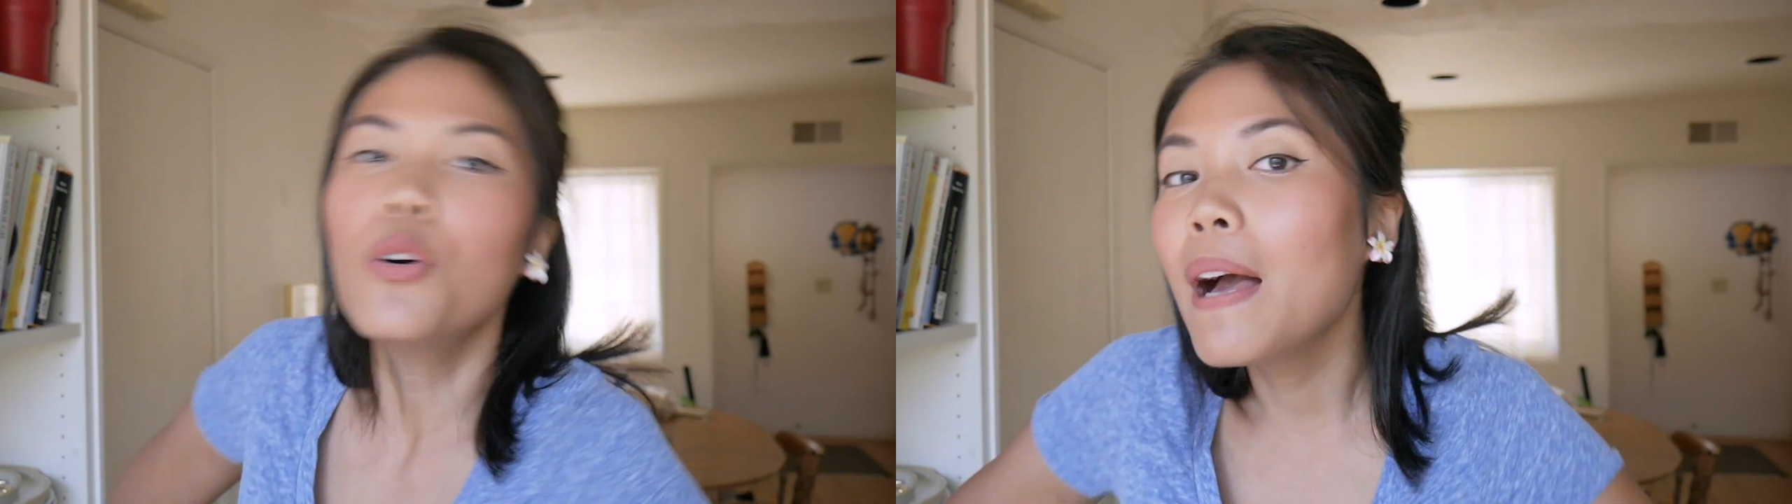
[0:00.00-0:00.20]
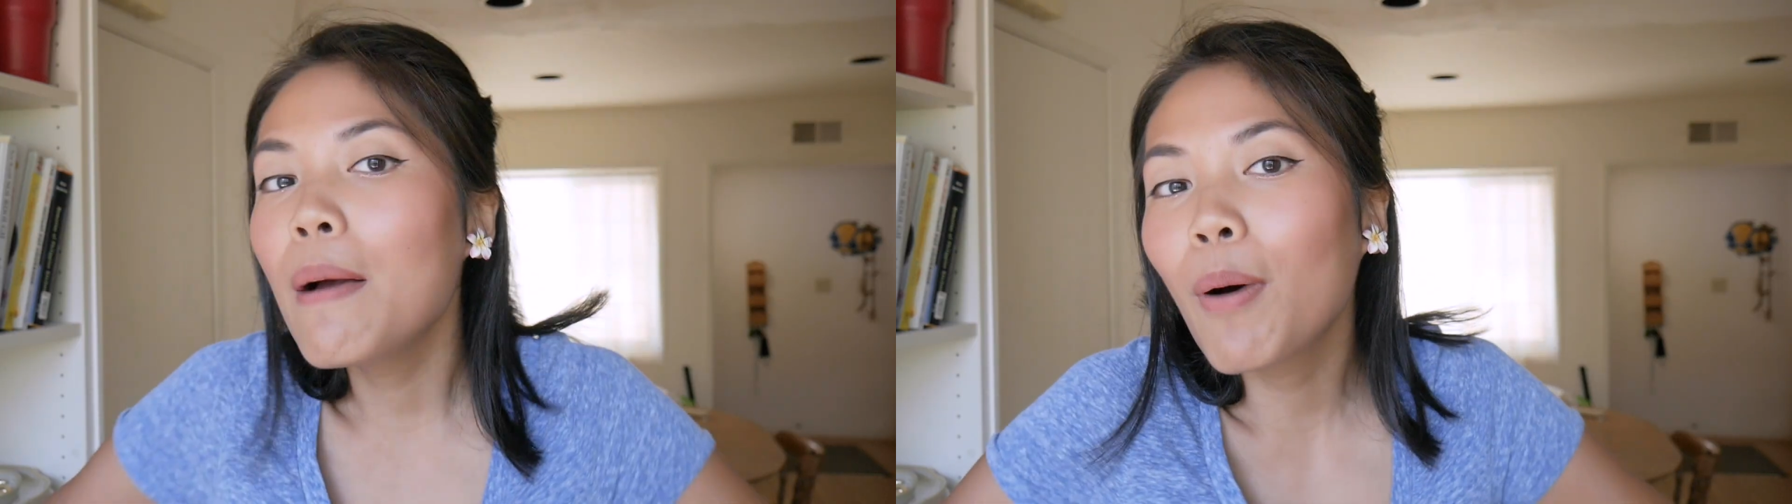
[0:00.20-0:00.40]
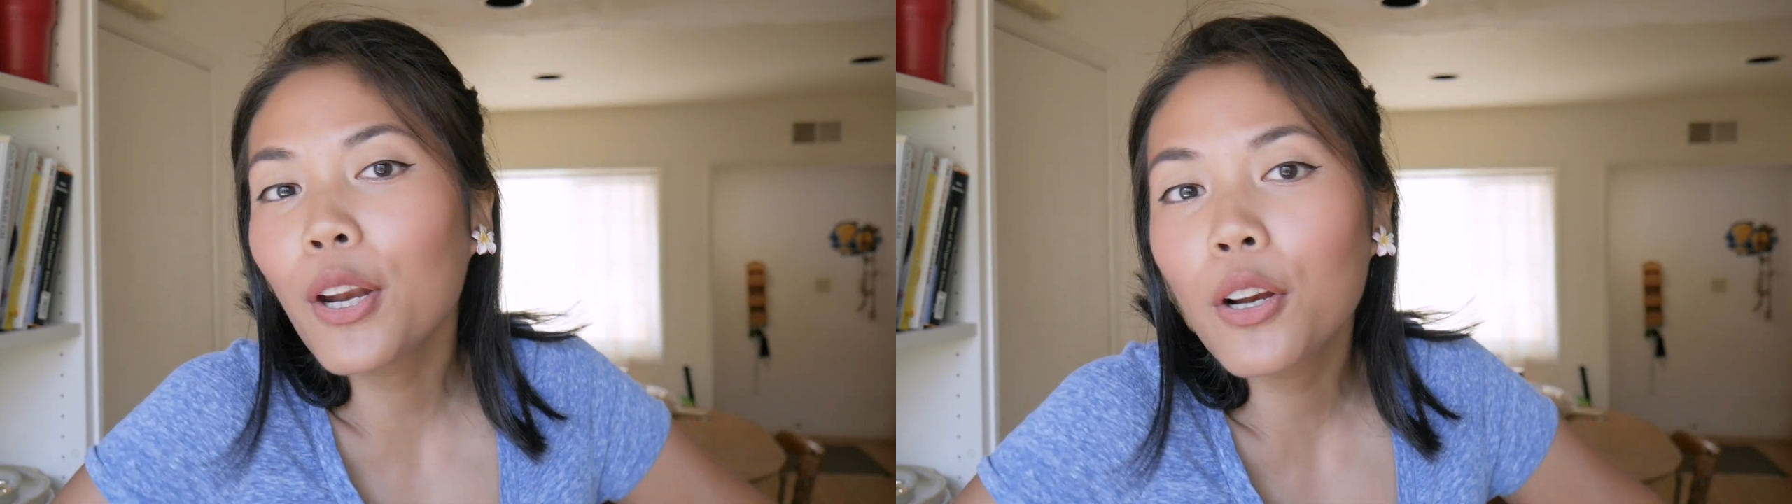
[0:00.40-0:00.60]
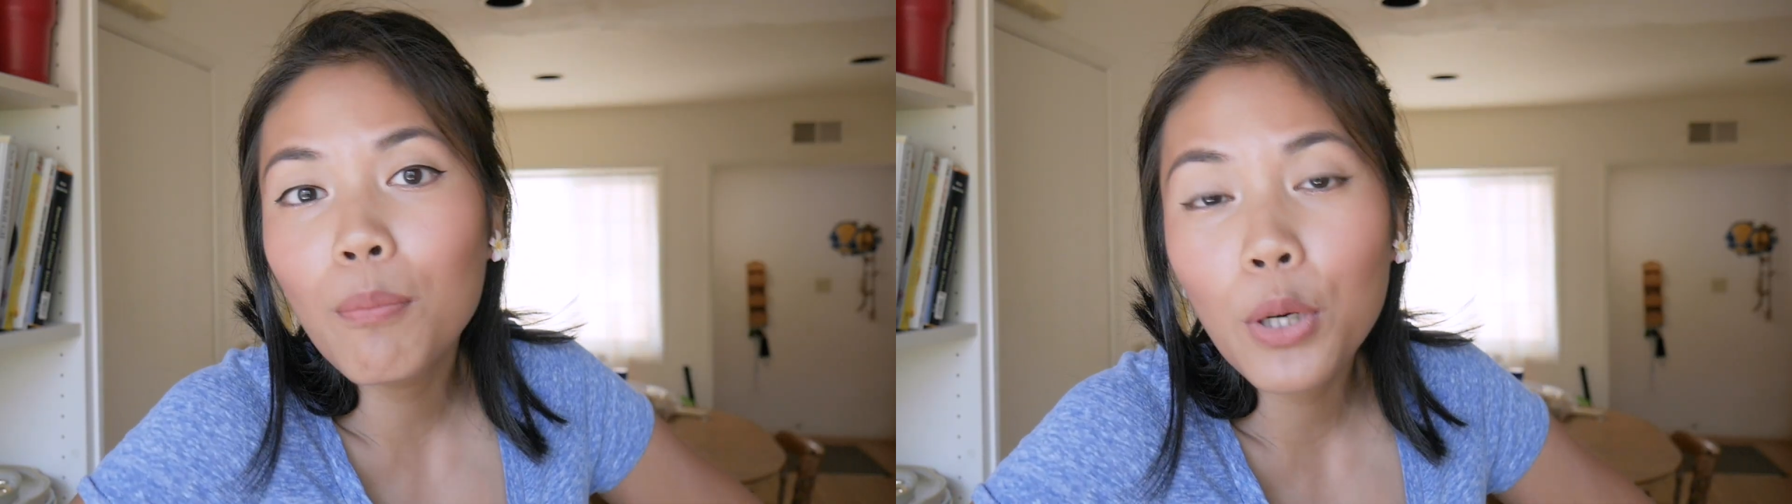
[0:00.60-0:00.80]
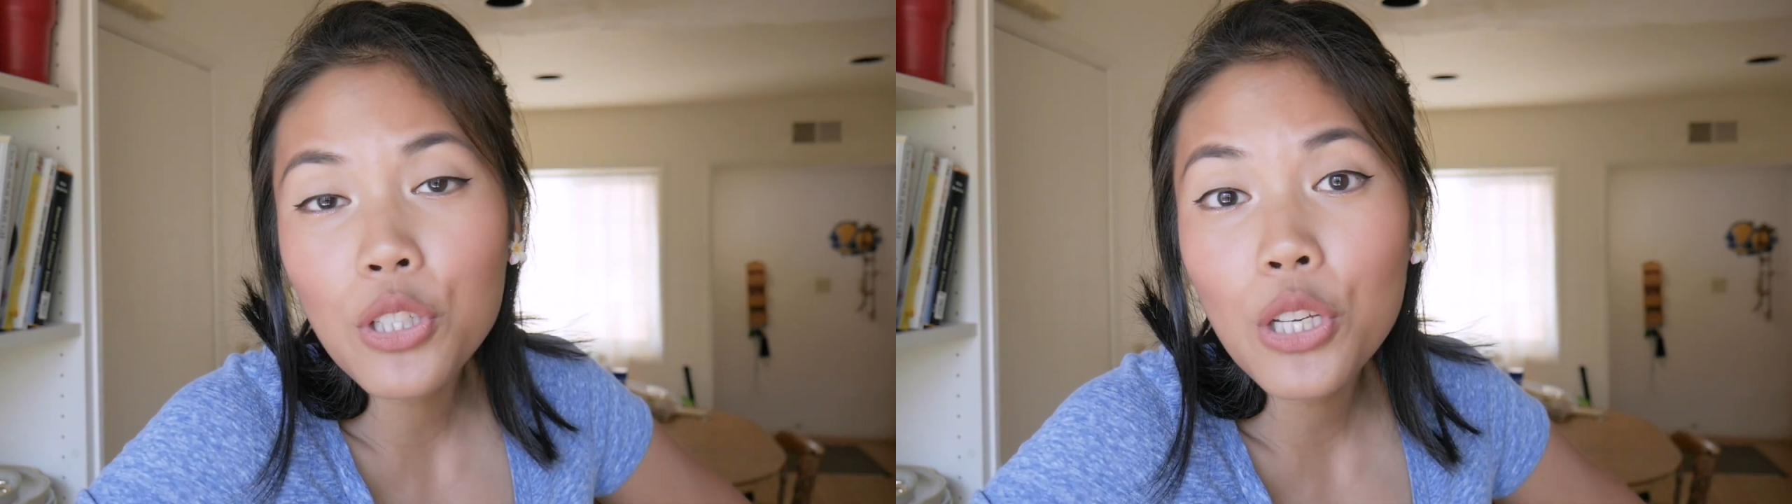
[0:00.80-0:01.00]
ube butter
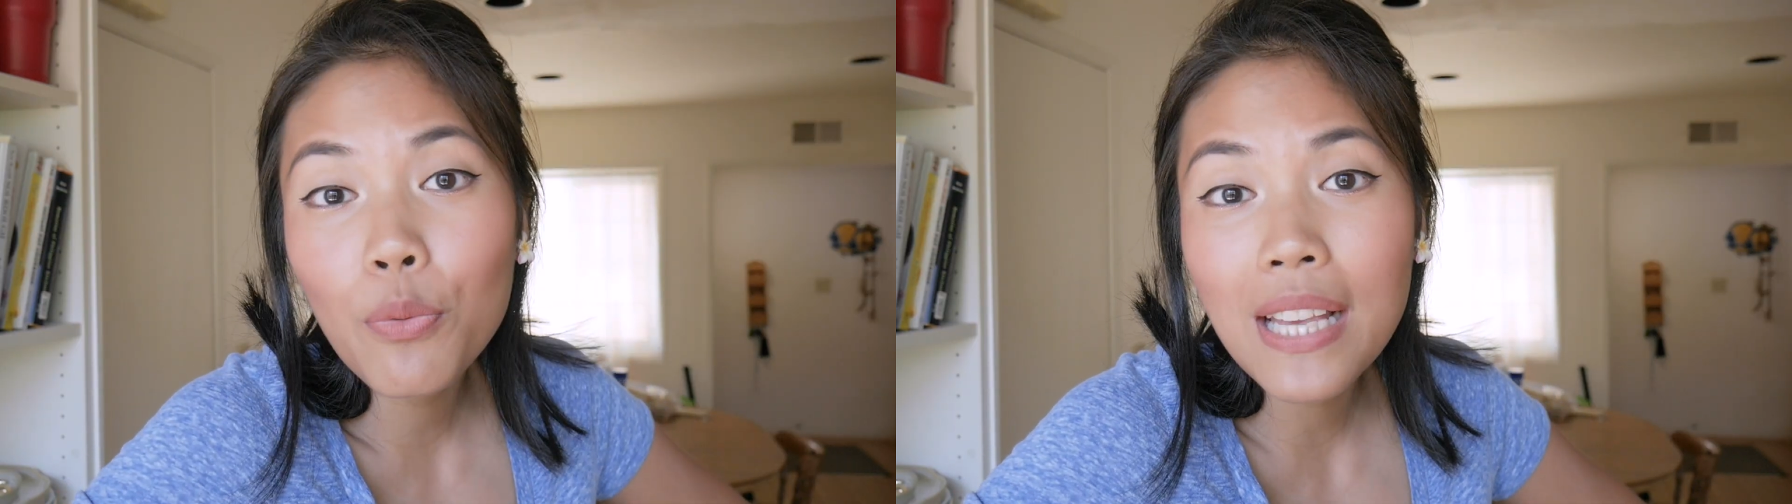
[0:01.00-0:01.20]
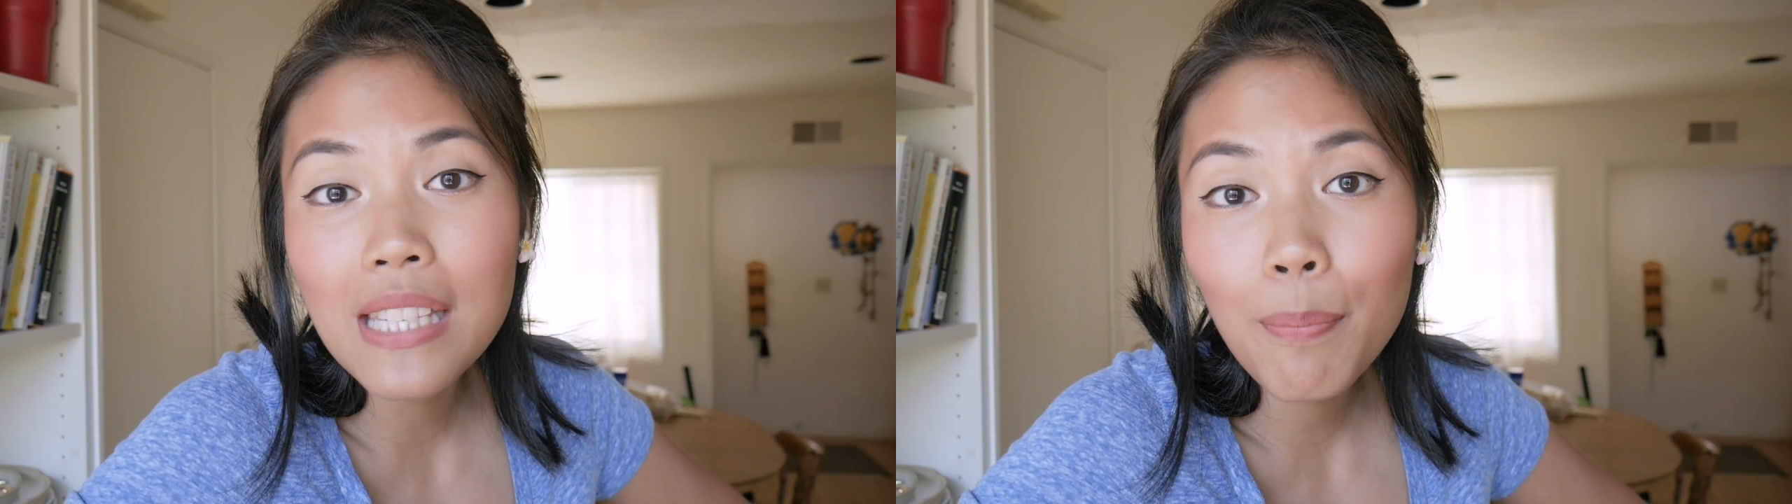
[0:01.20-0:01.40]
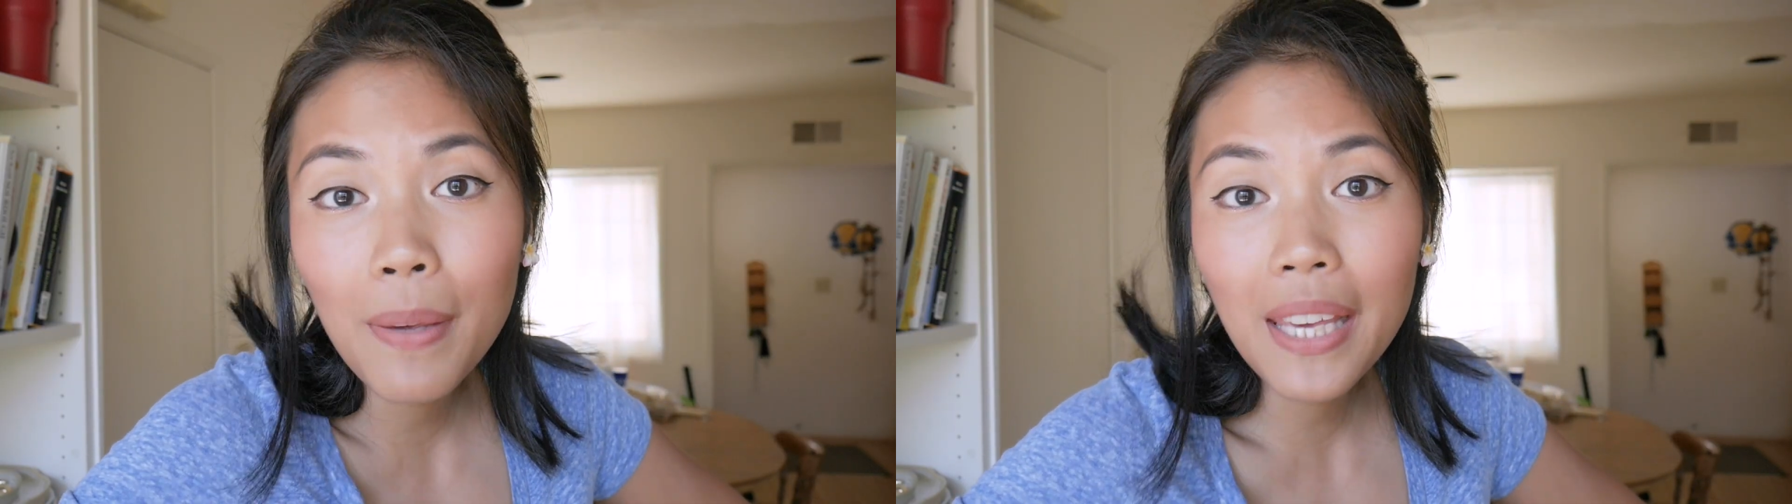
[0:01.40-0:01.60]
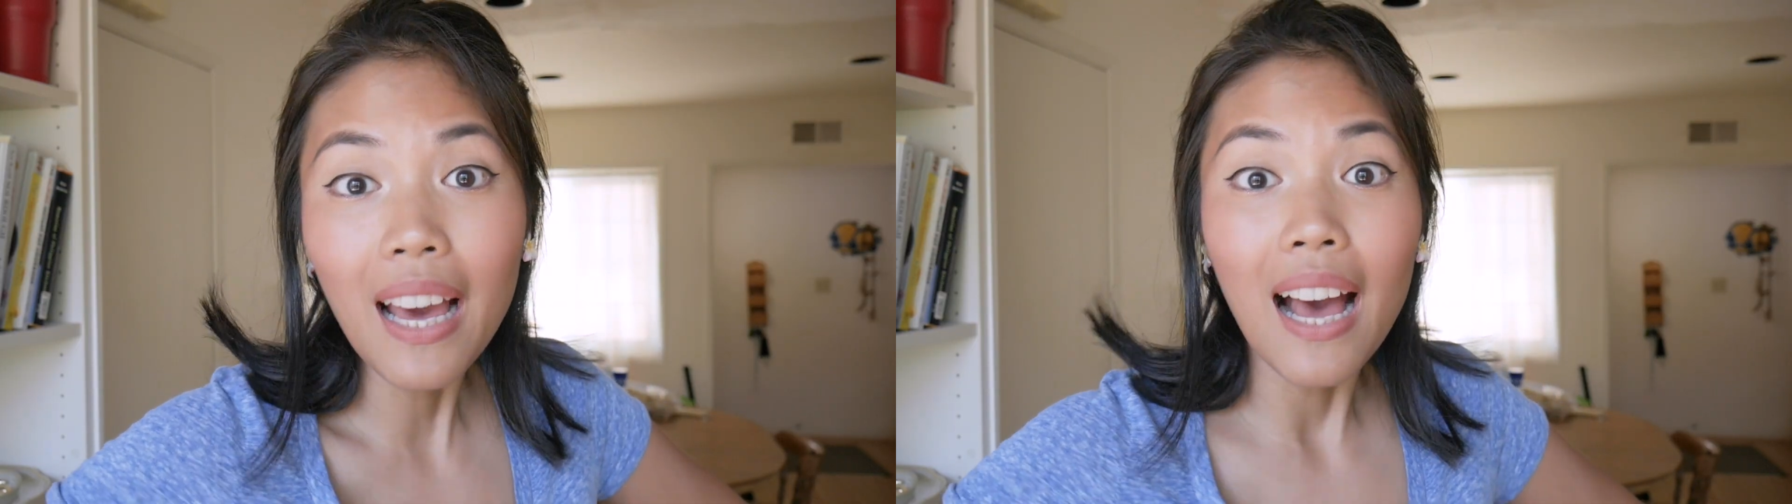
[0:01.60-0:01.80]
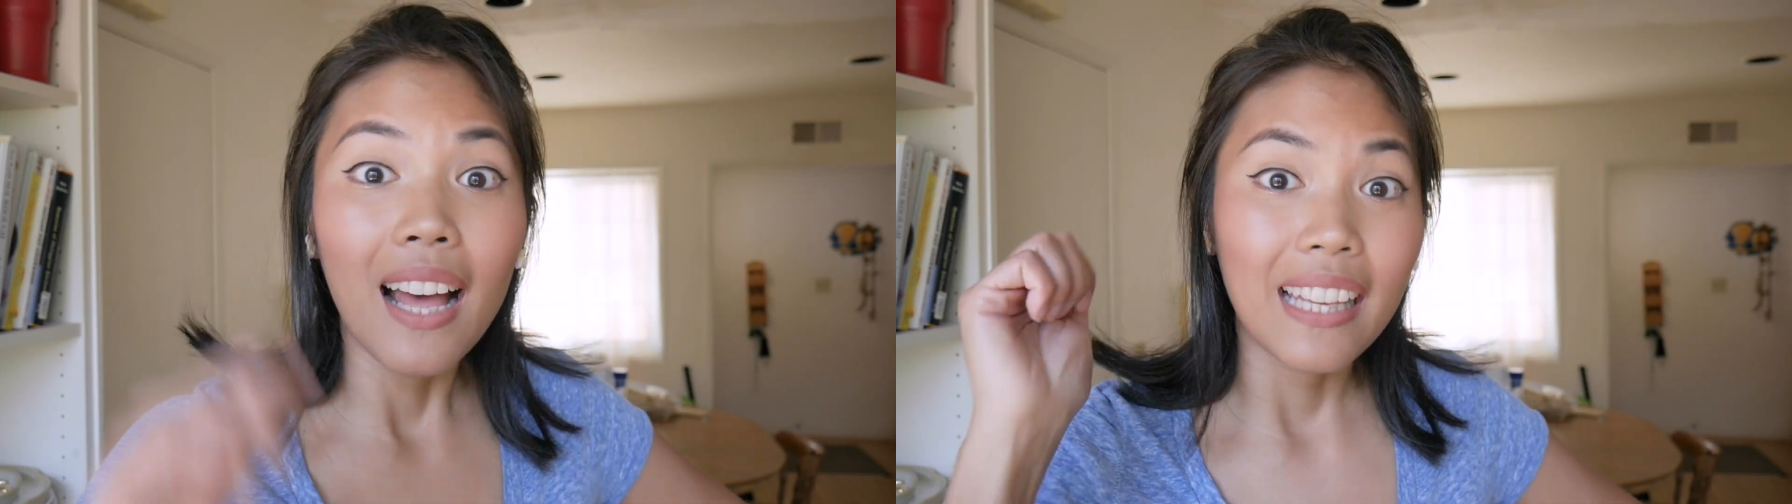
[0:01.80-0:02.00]
mochi recipe,